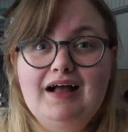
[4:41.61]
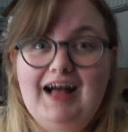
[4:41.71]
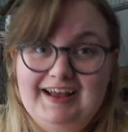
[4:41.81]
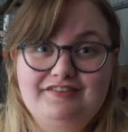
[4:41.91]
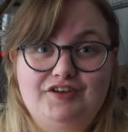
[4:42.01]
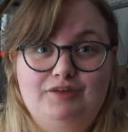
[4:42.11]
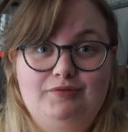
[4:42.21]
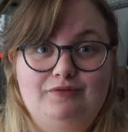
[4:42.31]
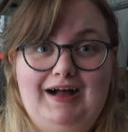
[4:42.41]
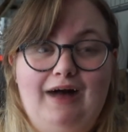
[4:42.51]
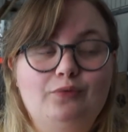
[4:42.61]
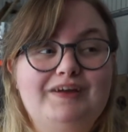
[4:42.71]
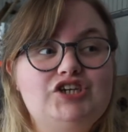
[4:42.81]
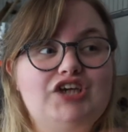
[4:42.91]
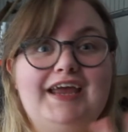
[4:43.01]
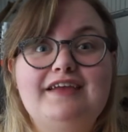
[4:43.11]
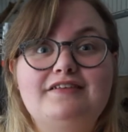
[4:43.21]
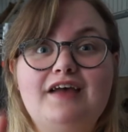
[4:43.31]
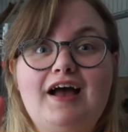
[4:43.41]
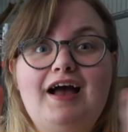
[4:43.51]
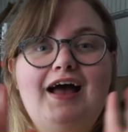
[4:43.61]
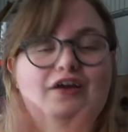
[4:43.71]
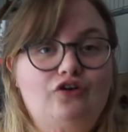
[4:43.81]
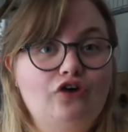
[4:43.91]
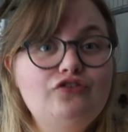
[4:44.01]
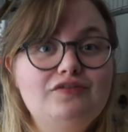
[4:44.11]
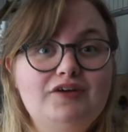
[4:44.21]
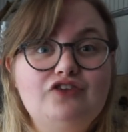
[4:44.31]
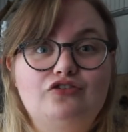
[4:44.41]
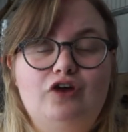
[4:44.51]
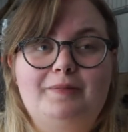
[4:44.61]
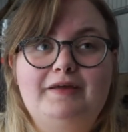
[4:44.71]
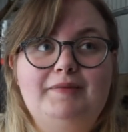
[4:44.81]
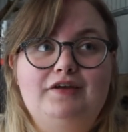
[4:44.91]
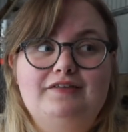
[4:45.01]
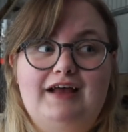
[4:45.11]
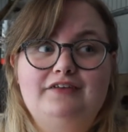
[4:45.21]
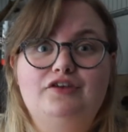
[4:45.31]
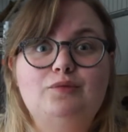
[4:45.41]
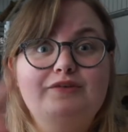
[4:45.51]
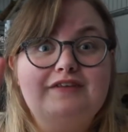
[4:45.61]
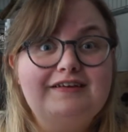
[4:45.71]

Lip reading: Ice Cube the rat, which is a controversial topic because Ice Cube was